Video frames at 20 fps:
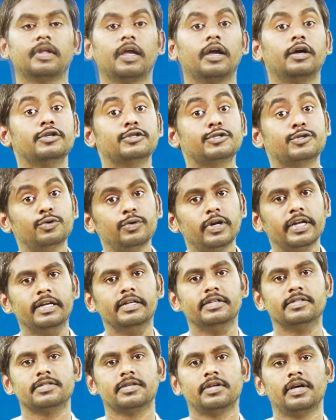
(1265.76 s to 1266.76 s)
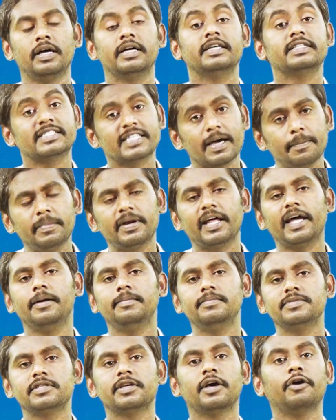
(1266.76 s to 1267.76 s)
Students,
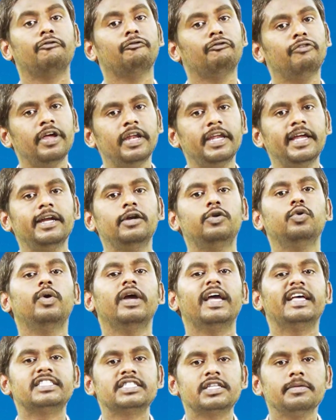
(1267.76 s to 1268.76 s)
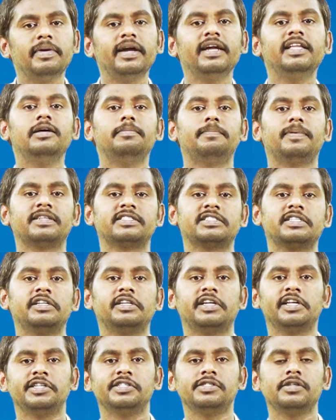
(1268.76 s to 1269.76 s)
sometimes we need to estimate the
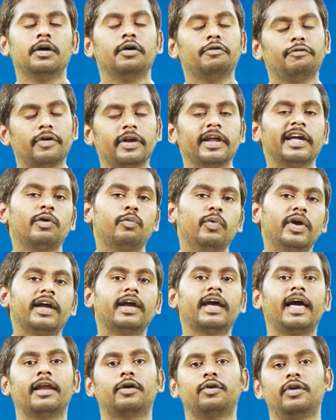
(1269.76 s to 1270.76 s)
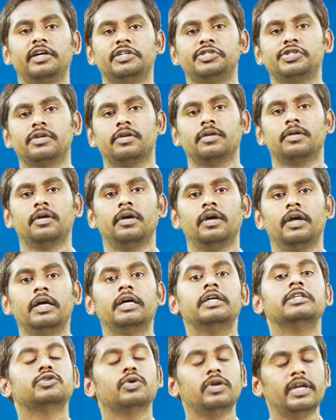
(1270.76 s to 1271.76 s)
percentage for a quick calculation.
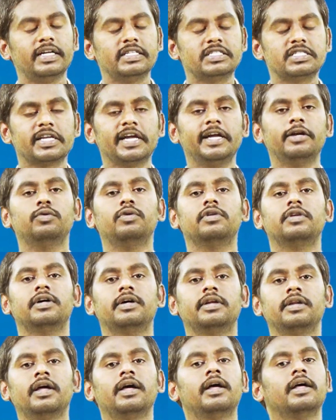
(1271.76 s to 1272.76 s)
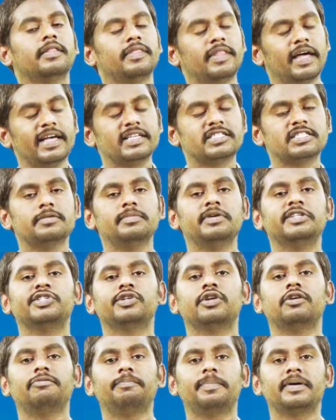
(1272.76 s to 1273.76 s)
So, let us try to learn the estimation
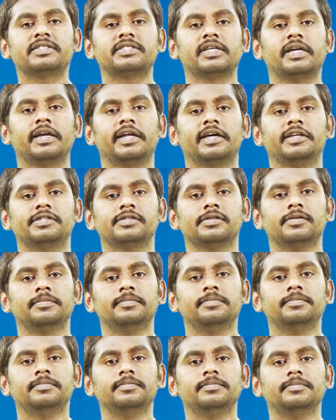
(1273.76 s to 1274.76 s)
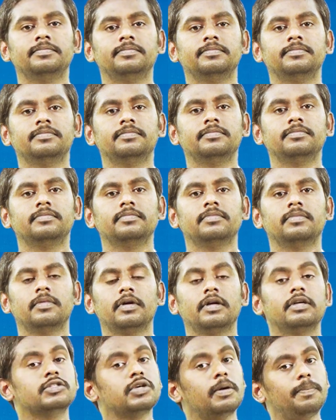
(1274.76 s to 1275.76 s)
of percentage.
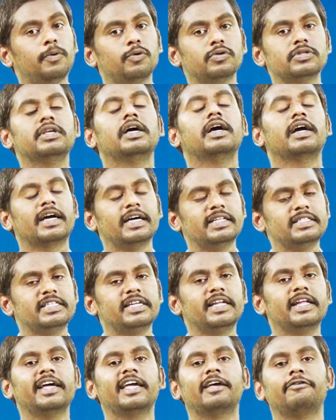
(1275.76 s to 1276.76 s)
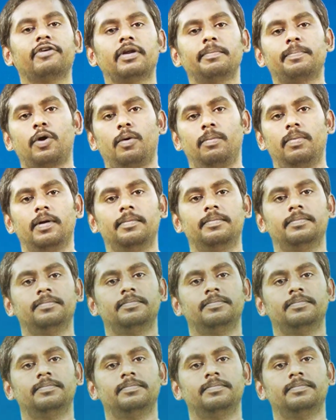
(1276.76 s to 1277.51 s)
Suppose, consider a given problem.